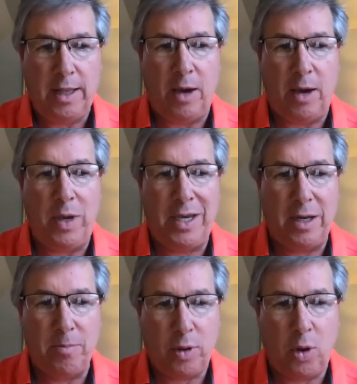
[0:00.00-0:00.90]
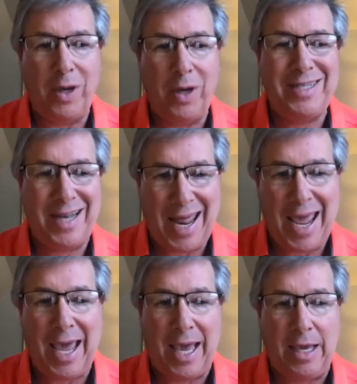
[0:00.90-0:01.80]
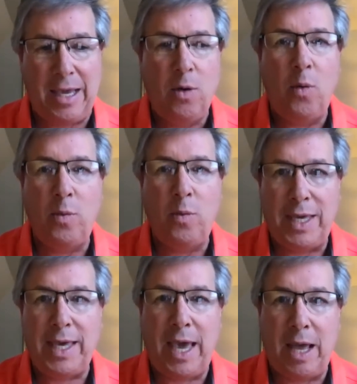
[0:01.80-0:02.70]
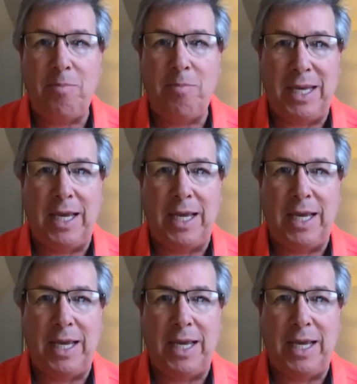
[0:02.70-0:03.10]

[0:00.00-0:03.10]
that we can employ today when we can't be